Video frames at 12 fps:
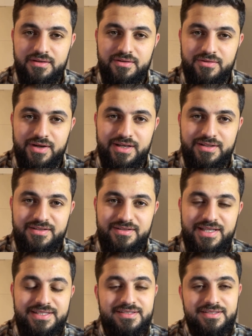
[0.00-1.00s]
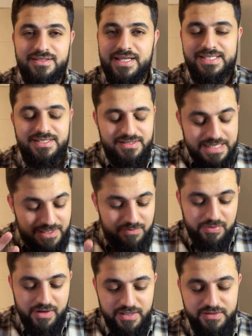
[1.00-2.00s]
right? That's
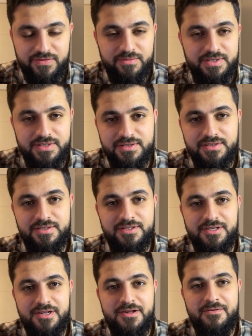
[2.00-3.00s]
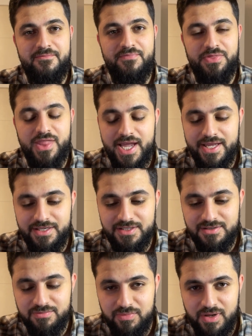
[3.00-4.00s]
blasphemous. That
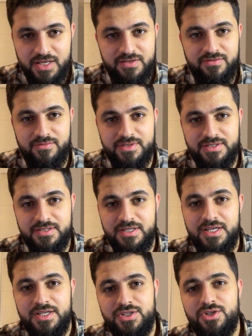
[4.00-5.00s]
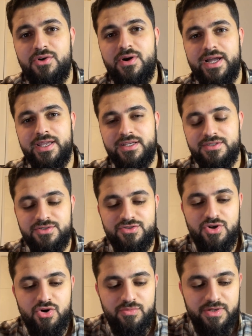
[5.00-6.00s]
is blasphemous. You know, I get
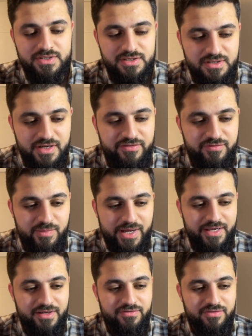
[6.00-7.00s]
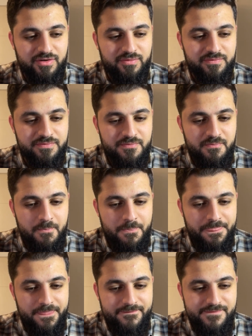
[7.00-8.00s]
so much stuff back from
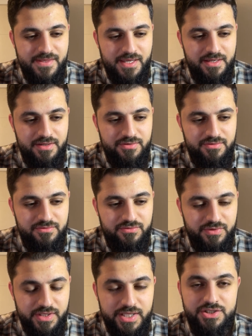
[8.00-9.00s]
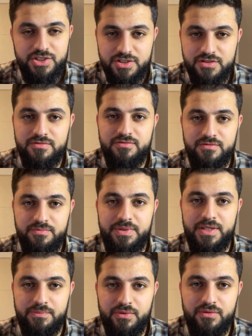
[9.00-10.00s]
religious
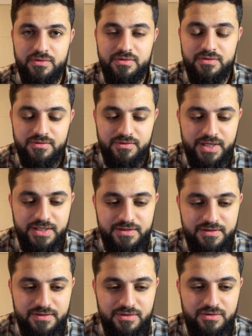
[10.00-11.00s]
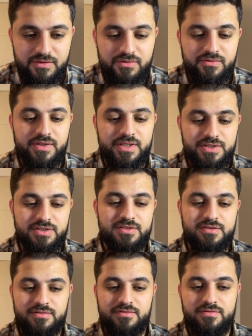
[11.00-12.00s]
people, right? Or
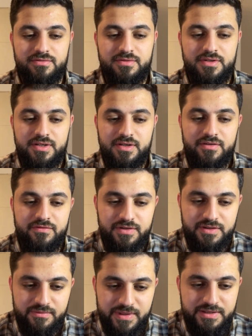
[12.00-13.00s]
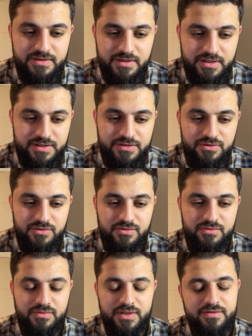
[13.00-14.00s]
religious fundamentalists or
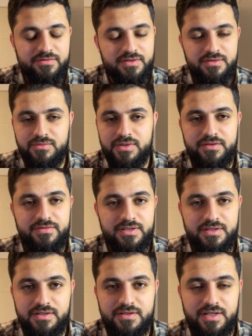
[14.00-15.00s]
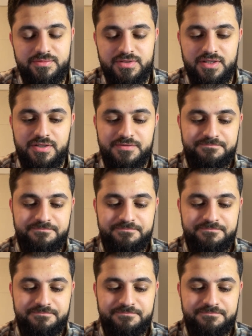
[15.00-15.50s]
whatever the terms are.